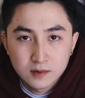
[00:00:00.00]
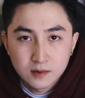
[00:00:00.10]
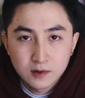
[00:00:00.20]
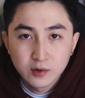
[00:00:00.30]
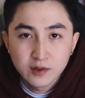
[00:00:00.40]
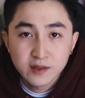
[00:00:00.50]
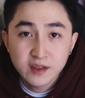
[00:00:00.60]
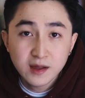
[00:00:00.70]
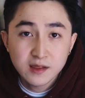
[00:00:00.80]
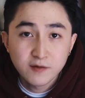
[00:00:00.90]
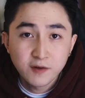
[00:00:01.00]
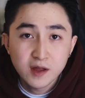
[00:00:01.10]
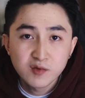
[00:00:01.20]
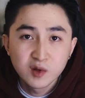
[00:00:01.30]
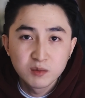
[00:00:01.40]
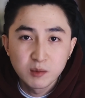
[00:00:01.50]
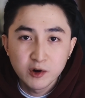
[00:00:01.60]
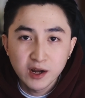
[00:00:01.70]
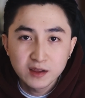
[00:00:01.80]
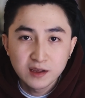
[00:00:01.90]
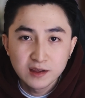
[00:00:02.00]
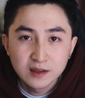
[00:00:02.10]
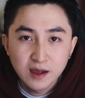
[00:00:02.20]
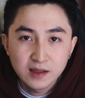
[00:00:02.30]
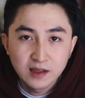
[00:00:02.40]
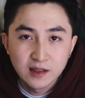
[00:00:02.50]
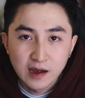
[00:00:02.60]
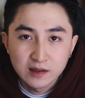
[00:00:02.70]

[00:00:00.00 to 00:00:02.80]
Using that, the face will be bright in any light.